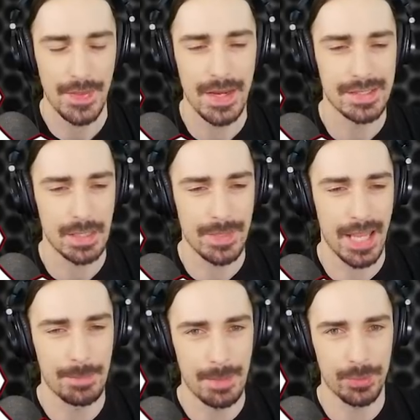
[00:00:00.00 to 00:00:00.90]
And that is how we
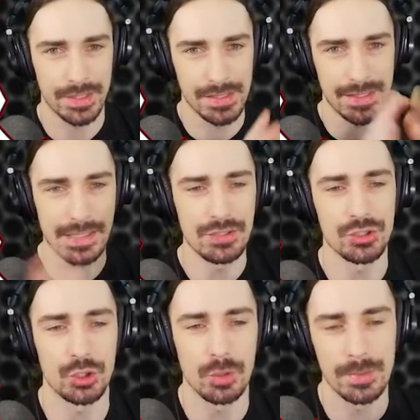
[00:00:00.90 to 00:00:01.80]
came up with this
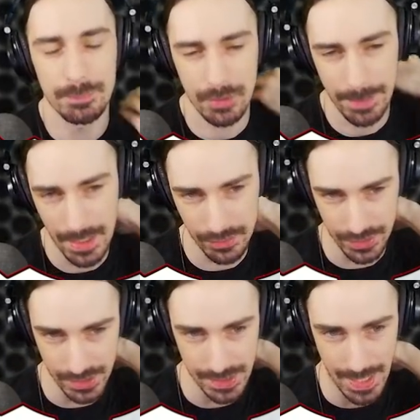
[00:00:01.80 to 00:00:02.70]
intubed propeller
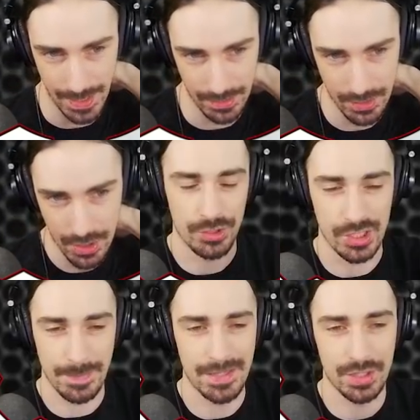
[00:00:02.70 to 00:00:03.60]
design, which
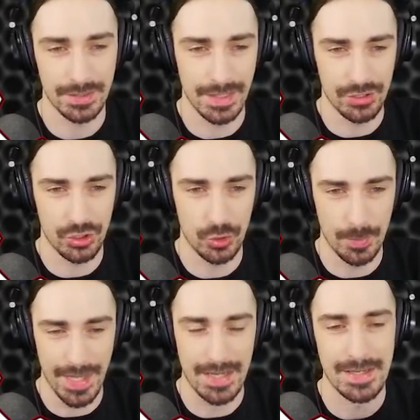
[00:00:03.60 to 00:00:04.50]
is basically a
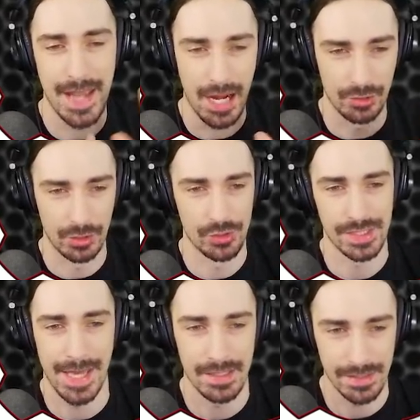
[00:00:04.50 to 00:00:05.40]
tube that narrows
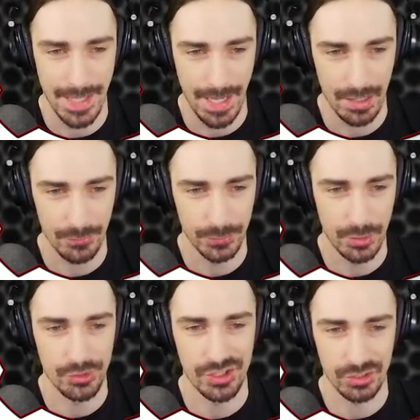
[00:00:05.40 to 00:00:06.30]
as the air
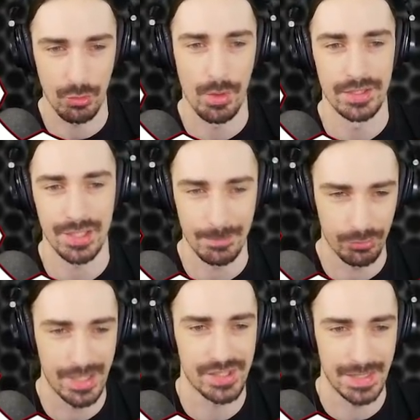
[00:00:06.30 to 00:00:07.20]
flows through it,
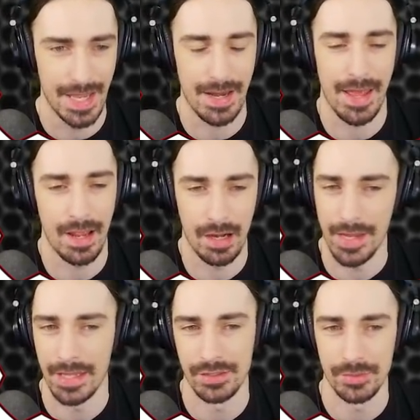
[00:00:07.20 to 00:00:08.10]
compressing that air
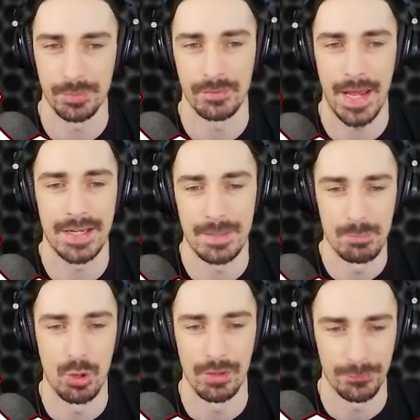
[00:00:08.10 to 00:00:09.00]
and providing
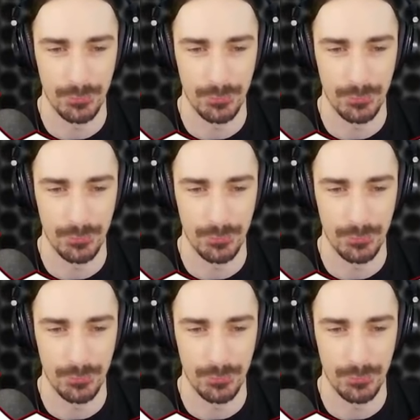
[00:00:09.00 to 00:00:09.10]
more